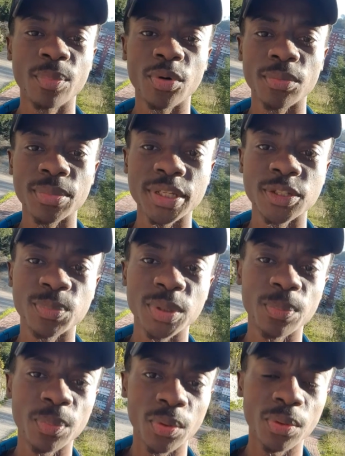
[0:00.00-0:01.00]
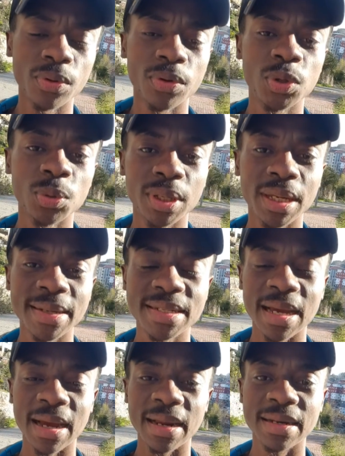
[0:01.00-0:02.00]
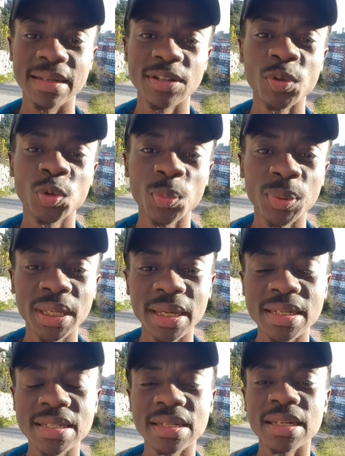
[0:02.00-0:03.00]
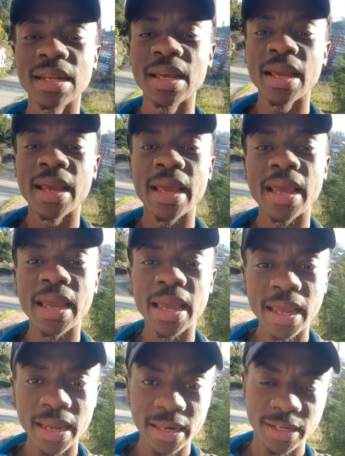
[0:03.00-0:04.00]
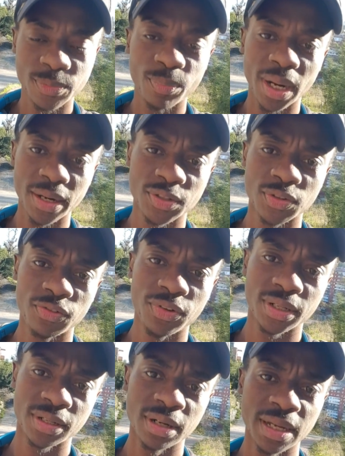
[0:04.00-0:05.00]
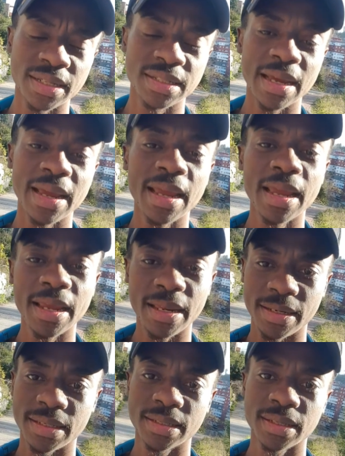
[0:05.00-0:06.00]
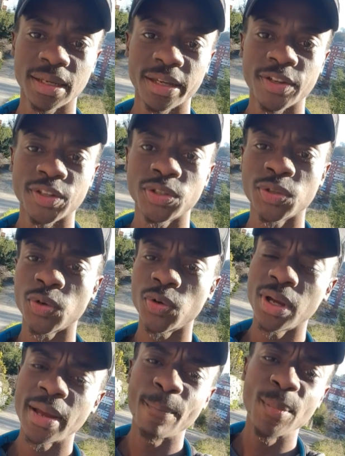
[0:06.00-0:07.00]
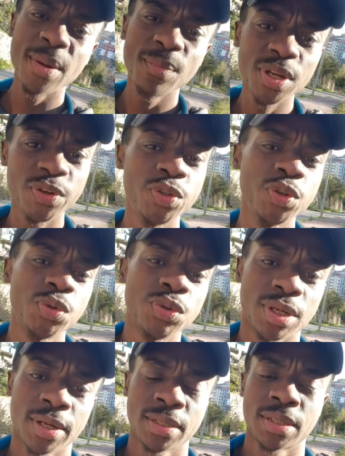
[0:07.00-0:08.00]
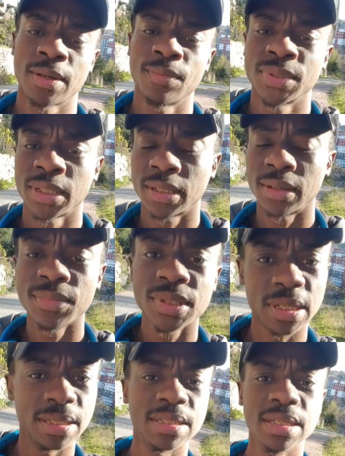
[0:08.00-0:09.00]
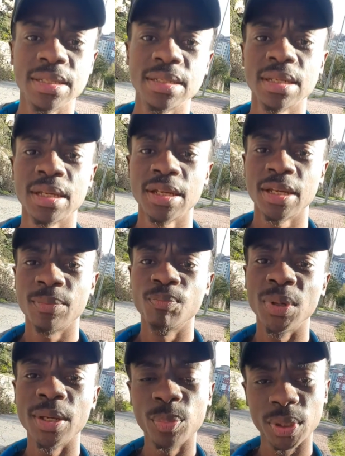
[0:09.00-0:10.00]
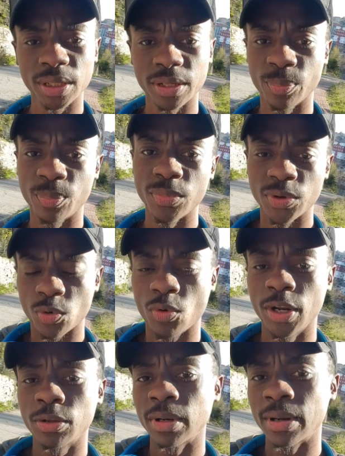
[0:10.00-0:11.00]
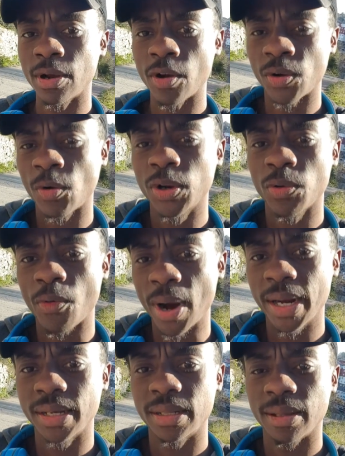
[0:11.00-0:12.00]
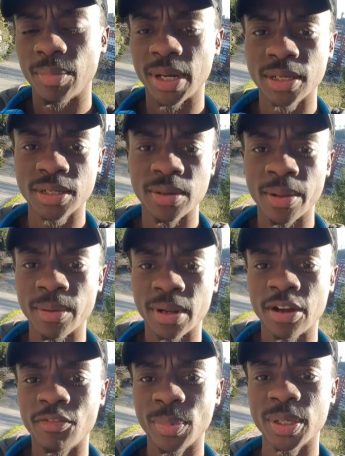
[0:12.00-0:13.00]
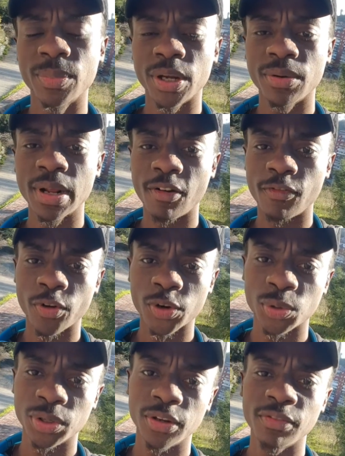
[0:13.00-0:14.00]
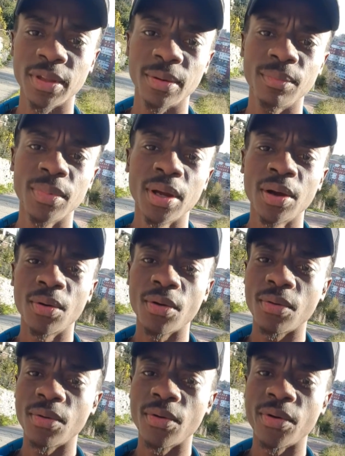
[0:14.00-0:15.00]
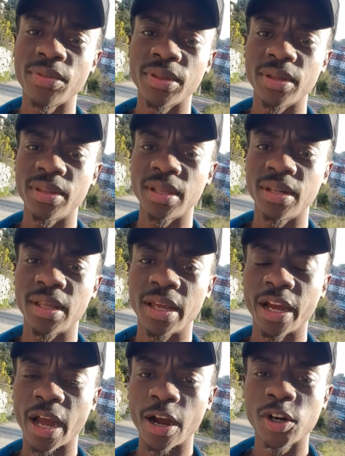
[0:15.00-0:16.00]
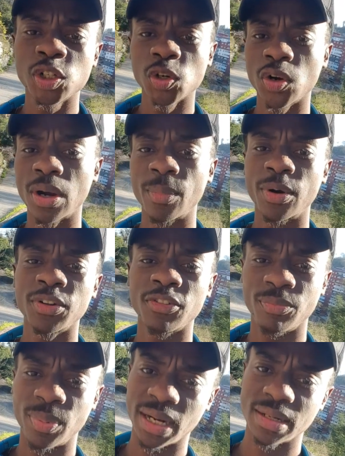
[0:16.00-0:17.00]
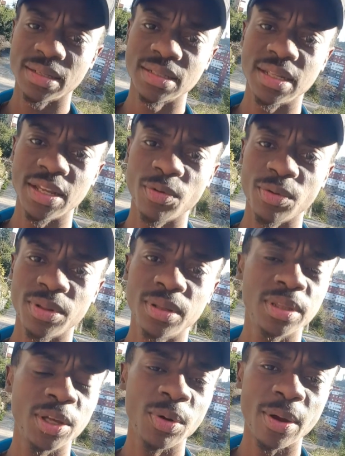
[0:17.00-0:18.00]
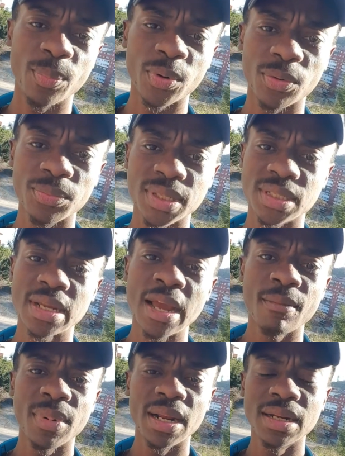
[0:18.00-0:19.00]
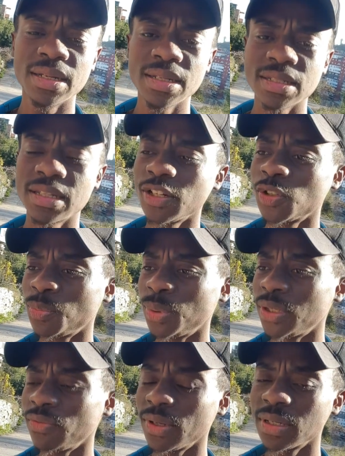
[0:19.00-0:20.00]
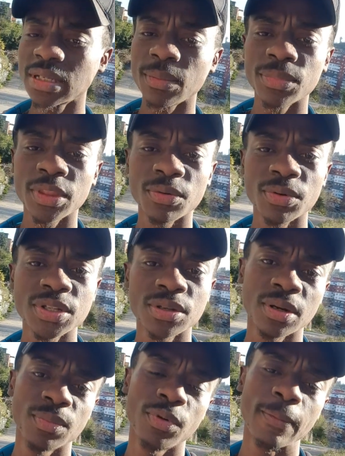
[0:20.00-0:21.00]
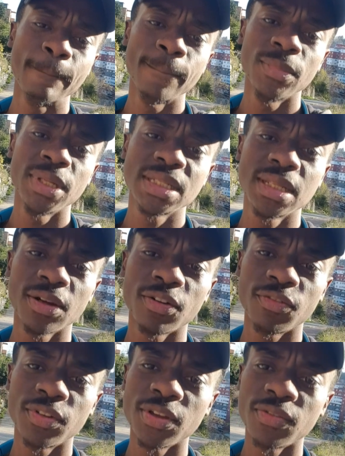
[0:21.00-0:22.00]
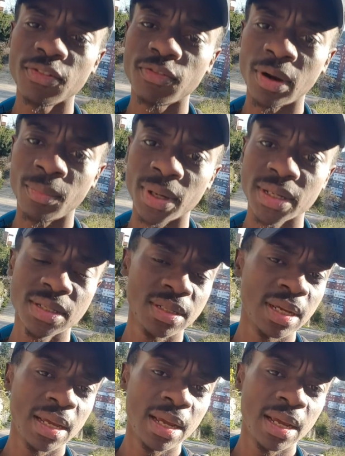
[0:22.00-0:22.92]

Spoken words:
promised people to get to be getting 8 bags of fertilizer. 8. So maybe due to some circumstances, maybe the quite all right, they might, the government might not afford to give them all the actual amount of bags they were promised, but at least they should be given something reasonable. This thing of giving farmers